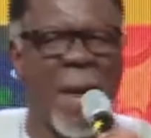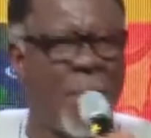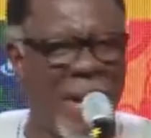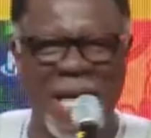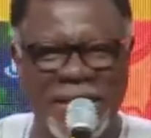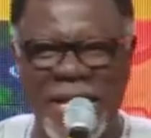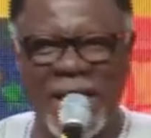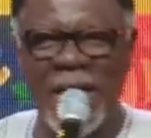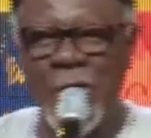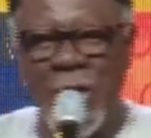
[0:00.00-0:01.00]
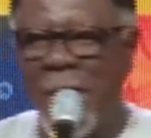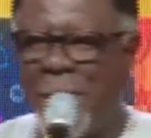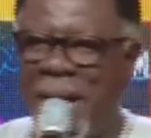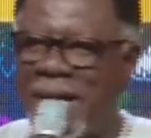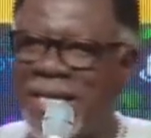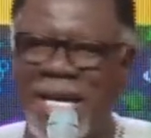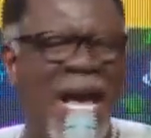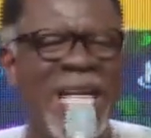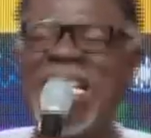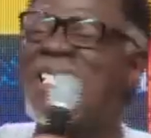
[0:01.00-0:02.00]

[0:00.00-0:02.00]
you are a bad girl, you are a bad girl.